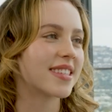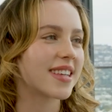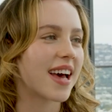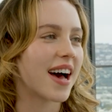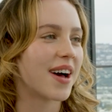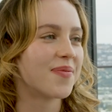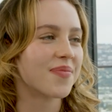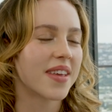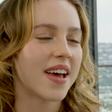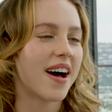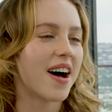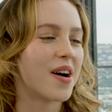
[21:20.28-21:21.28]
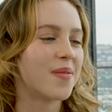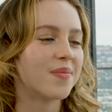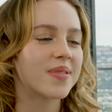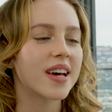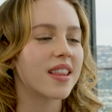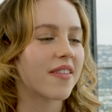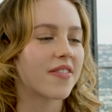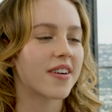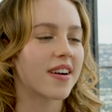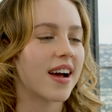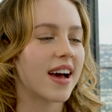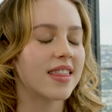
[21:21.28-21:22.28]
hers, yeah. Um, but I love
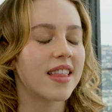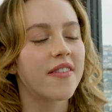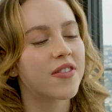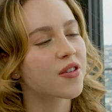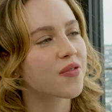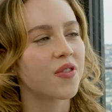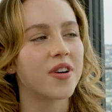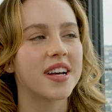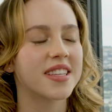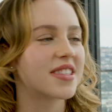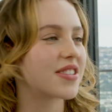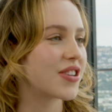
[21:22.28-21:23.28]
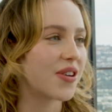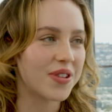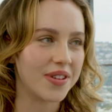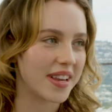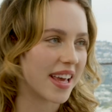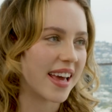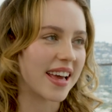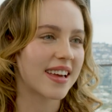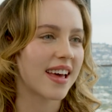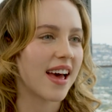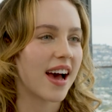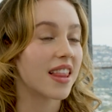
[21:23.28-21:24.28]
her. I love her voice. It's so
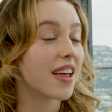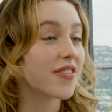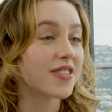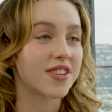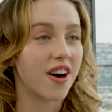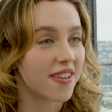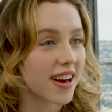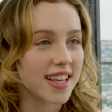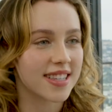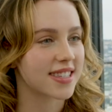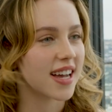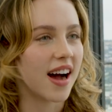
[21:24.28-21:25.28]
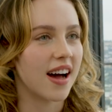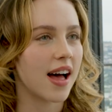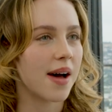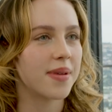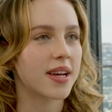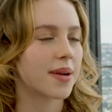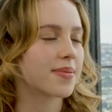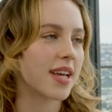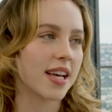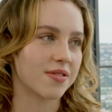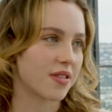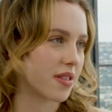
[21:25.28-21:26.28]
unique. I love her songwriting style. I'm like
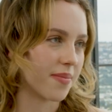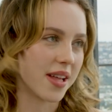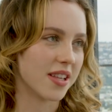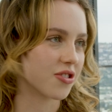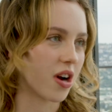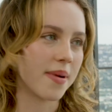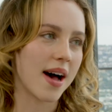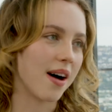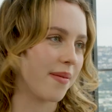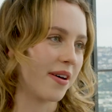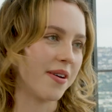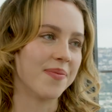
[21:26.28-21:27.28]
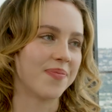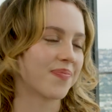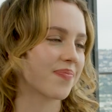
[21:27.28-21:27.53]
obsessed with the Melodrama album.